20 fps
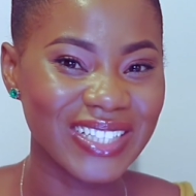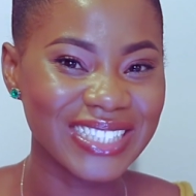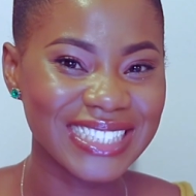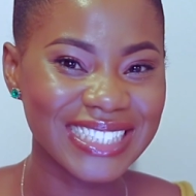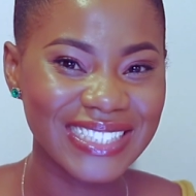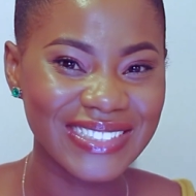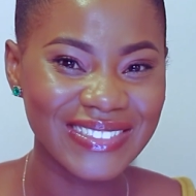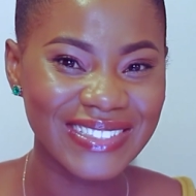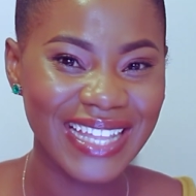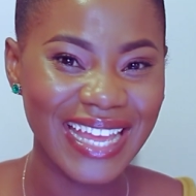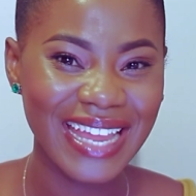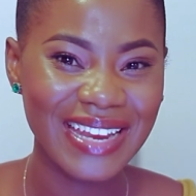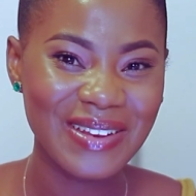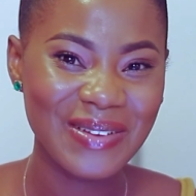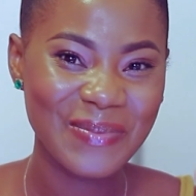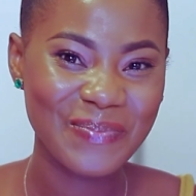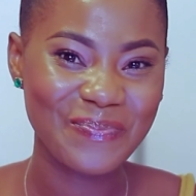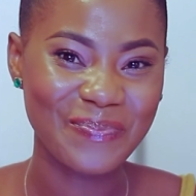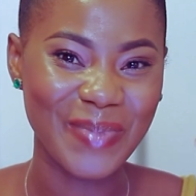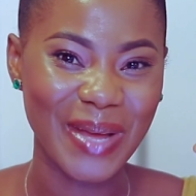Until then,
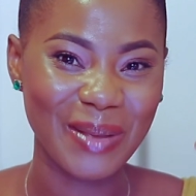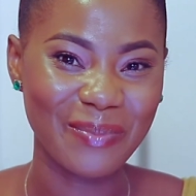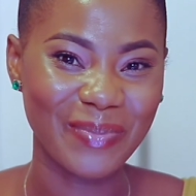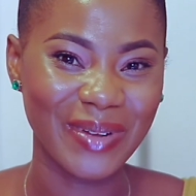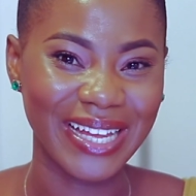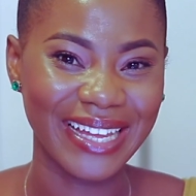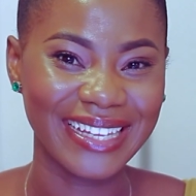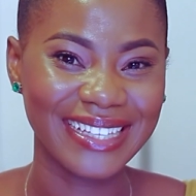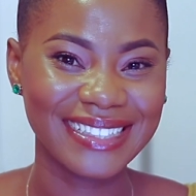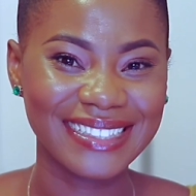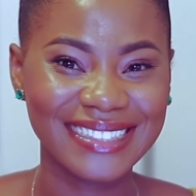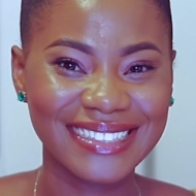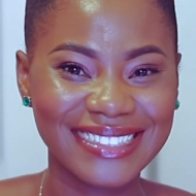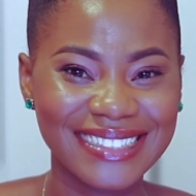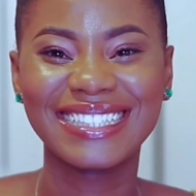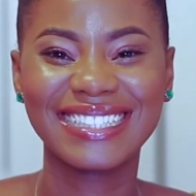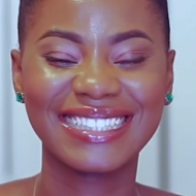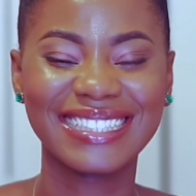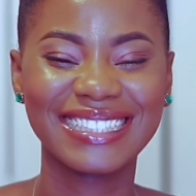bye bye.